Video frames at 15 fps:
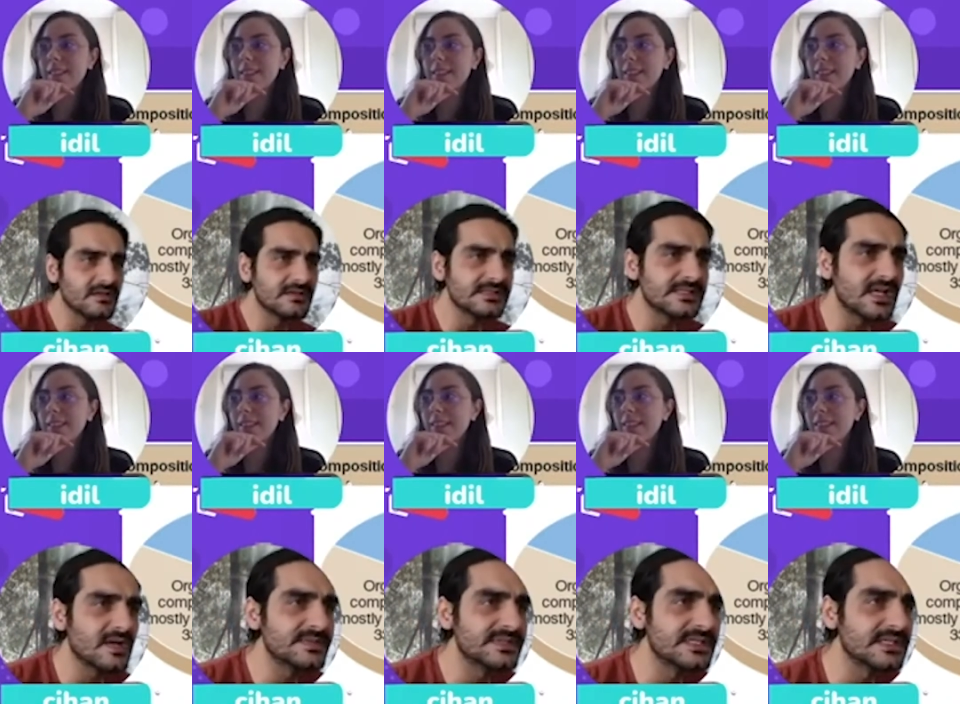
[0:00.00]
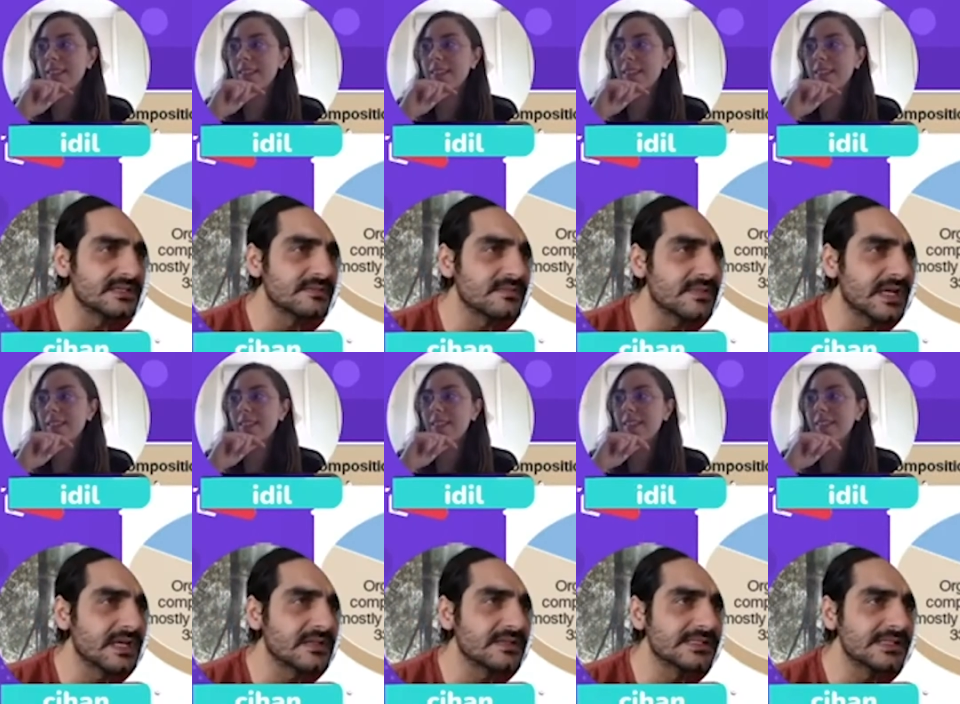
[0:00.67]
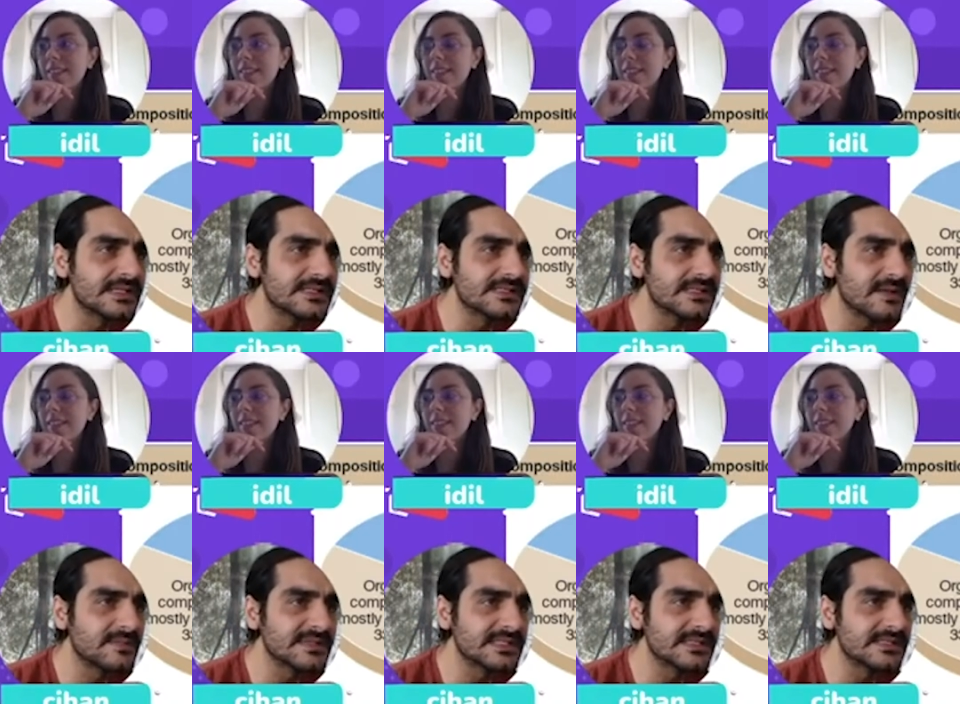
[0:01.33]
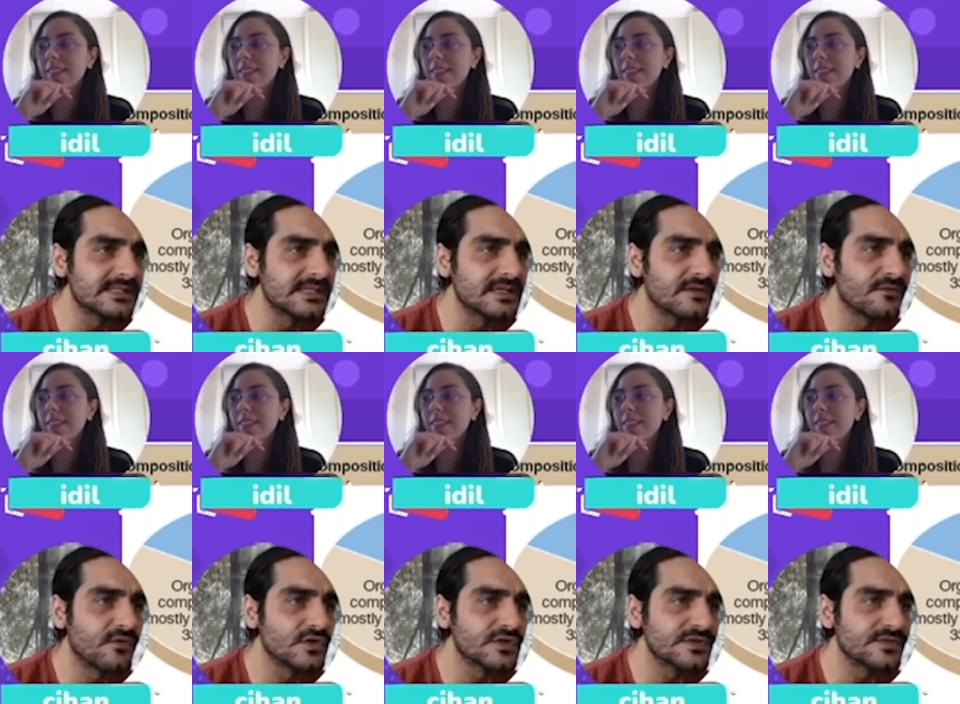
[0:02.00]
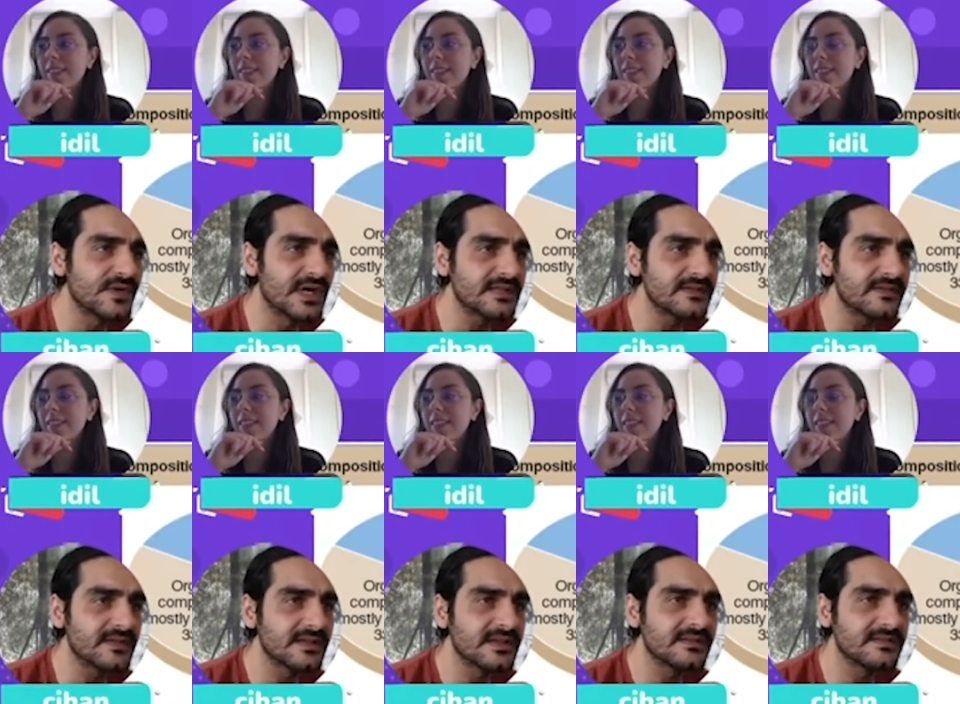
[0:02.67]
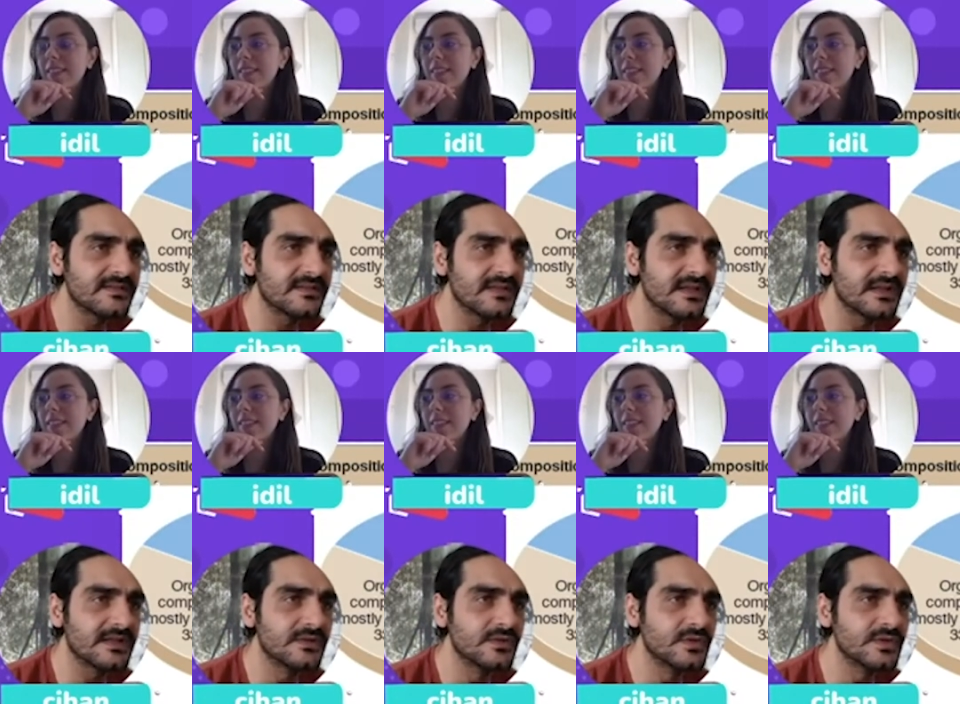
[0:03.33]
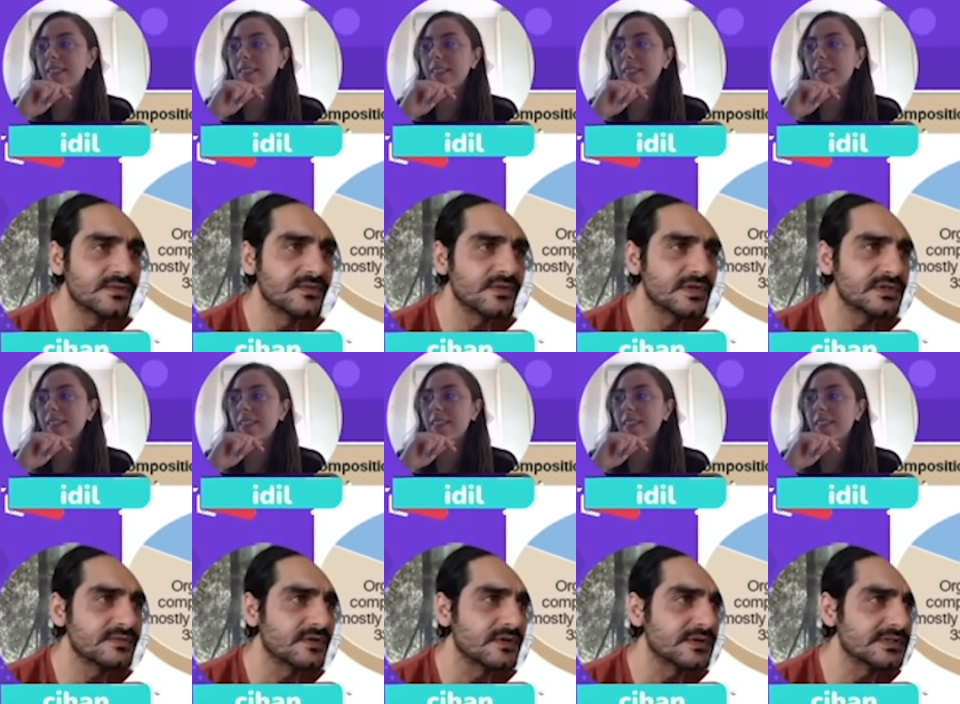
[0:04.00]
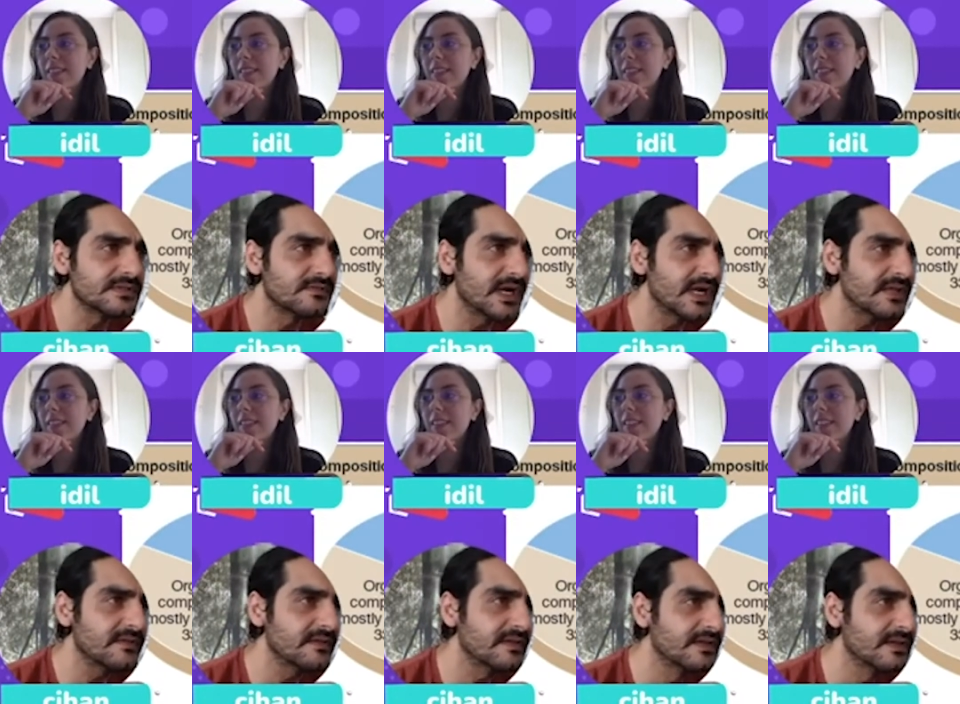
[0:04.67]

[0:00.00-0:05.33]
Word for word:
Speaker 1: substance like the sixth substance here phosphate it includes phosphorus right